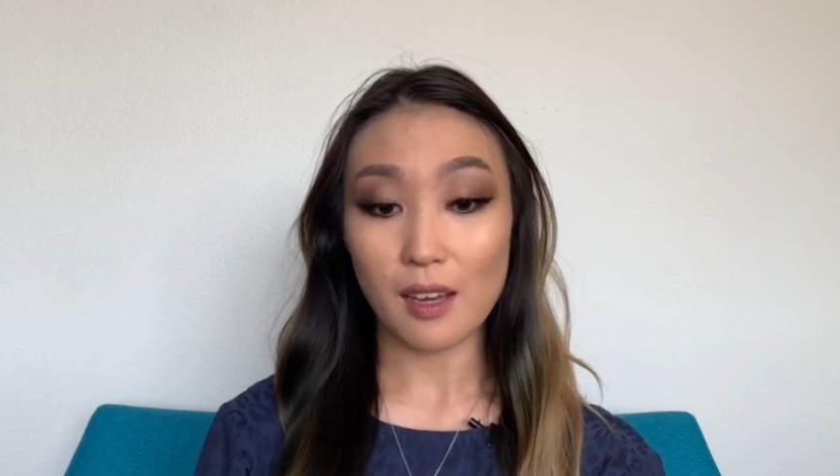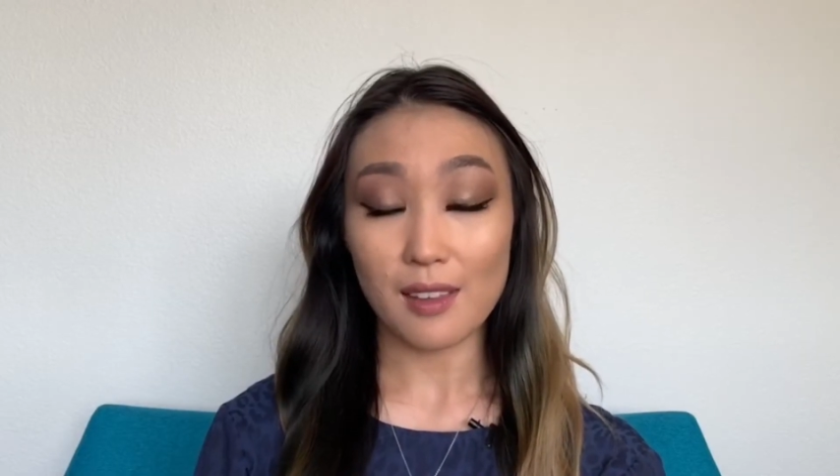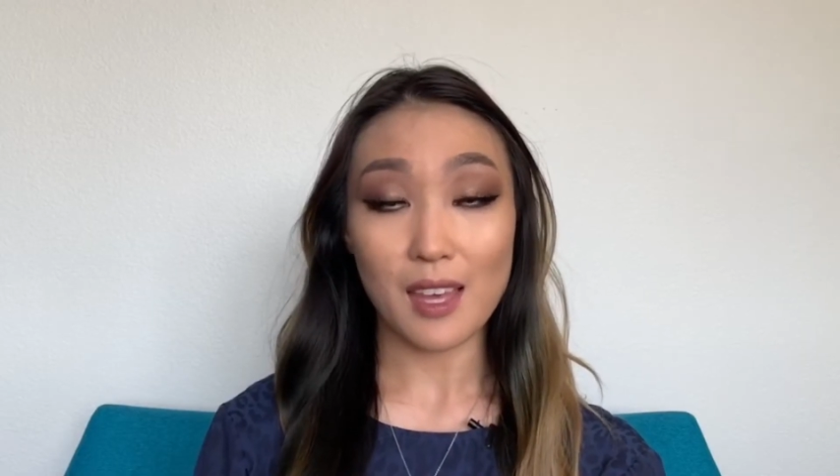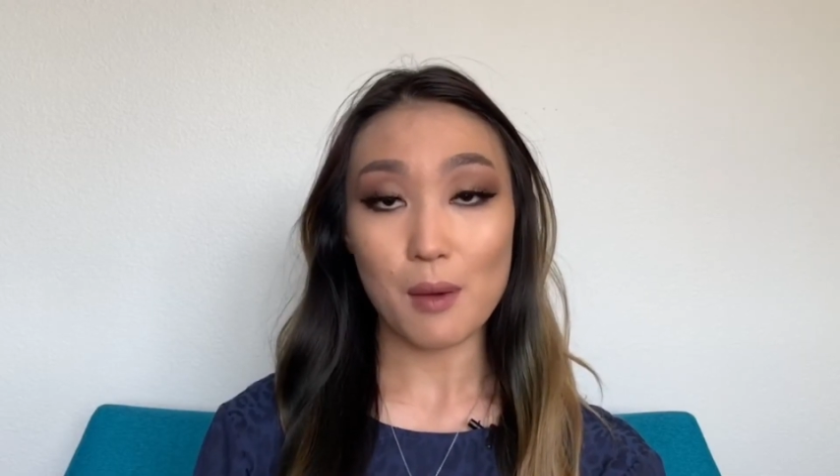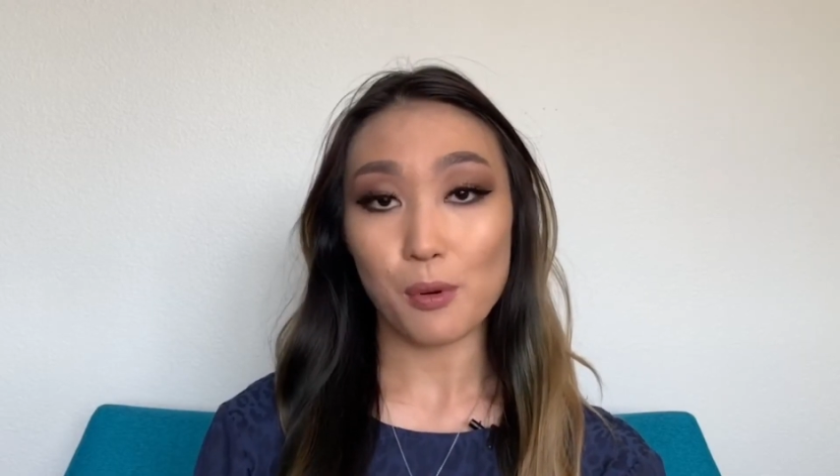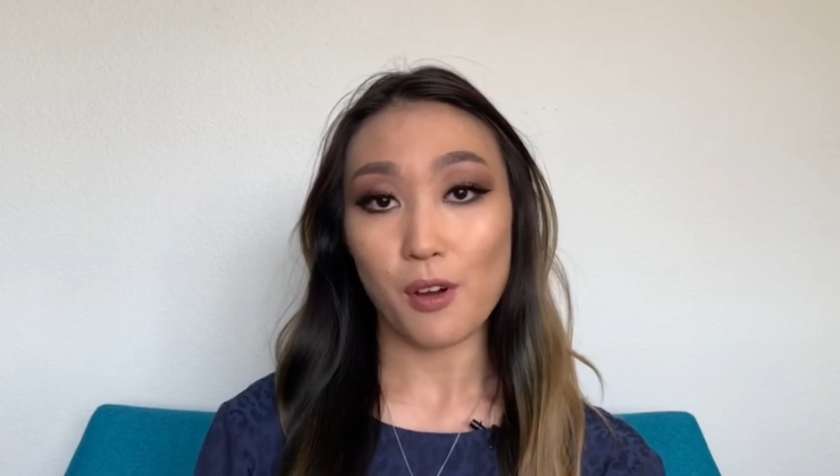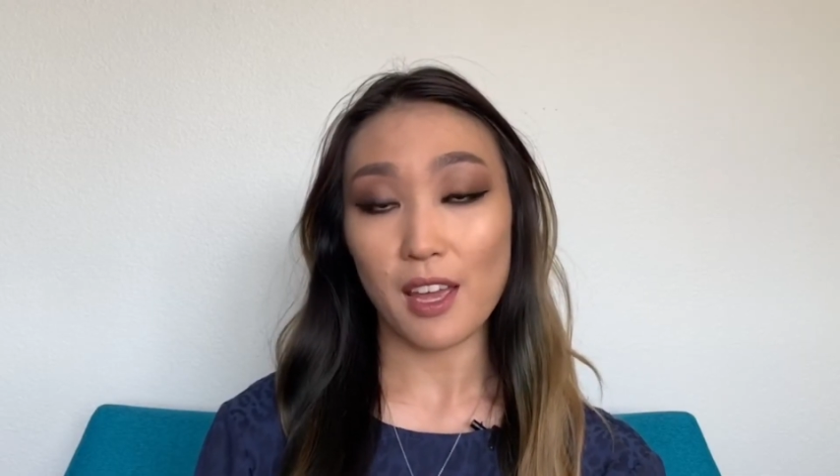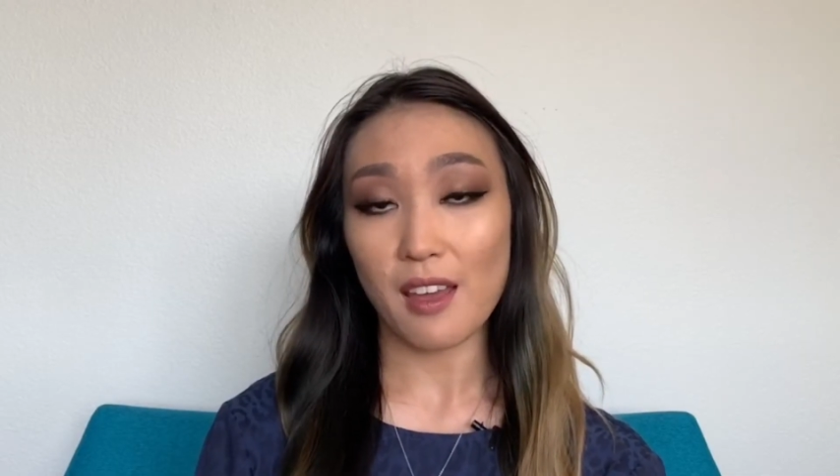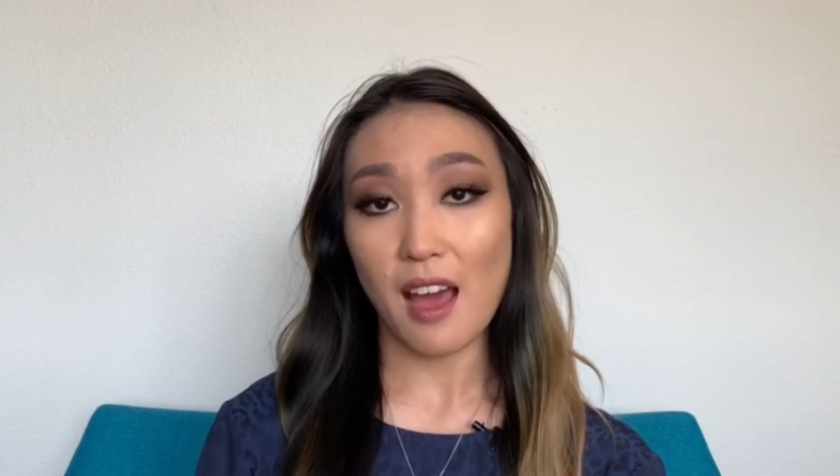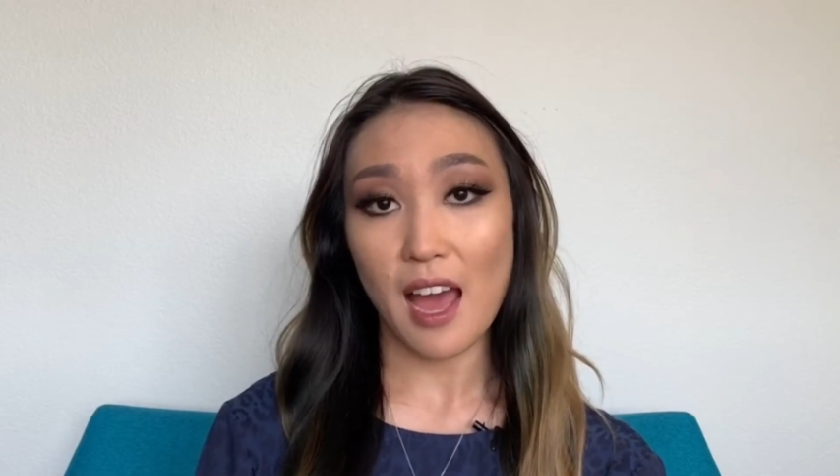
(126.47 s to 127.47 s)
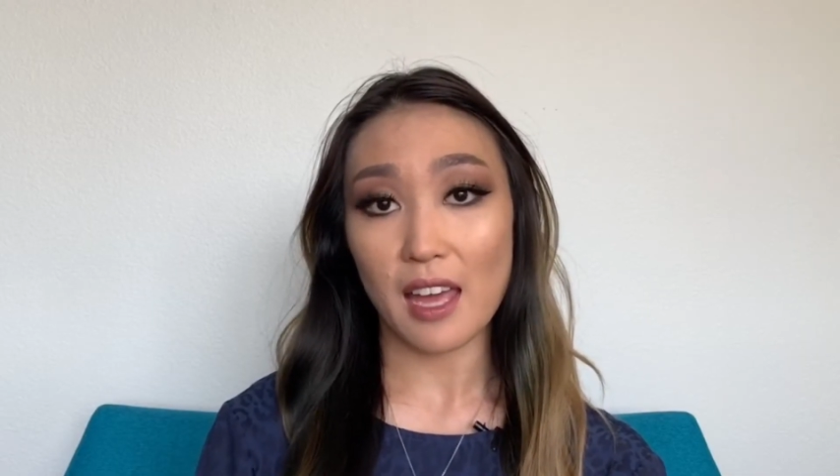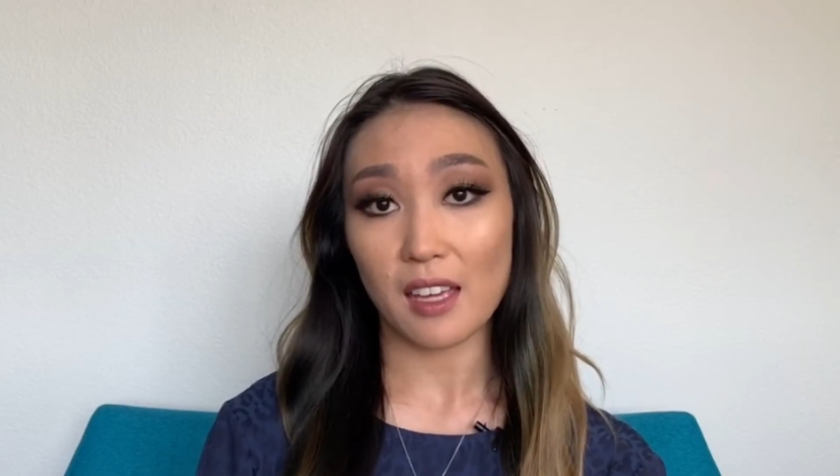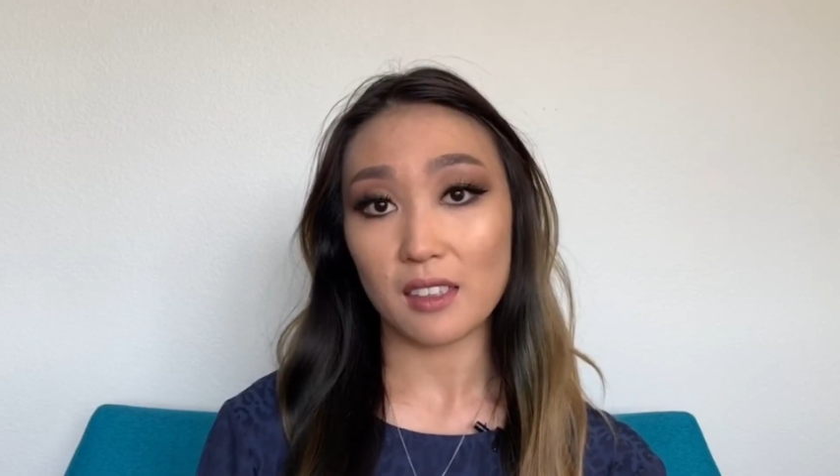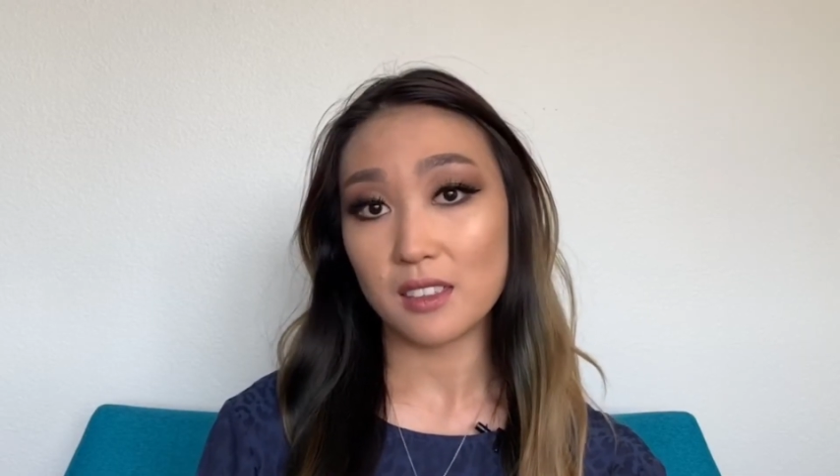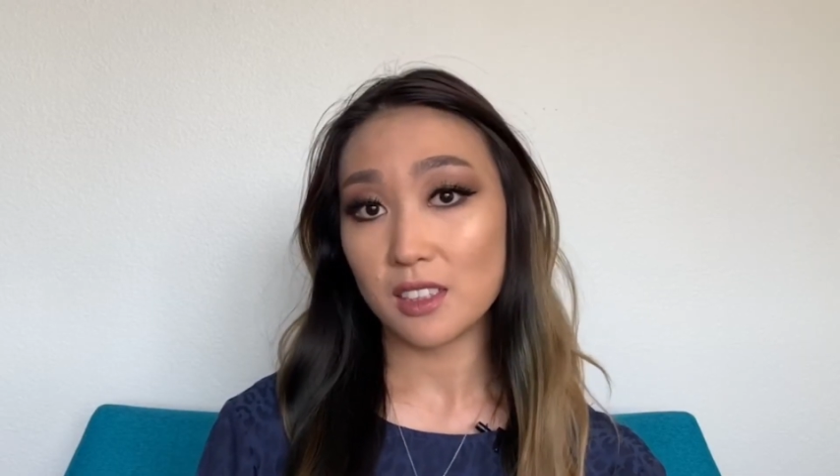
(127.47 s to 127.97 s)
At that point,
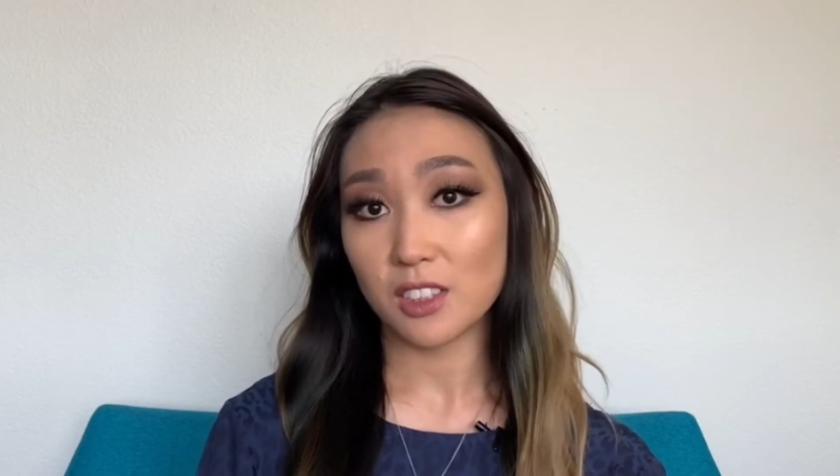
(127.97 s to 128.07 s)
I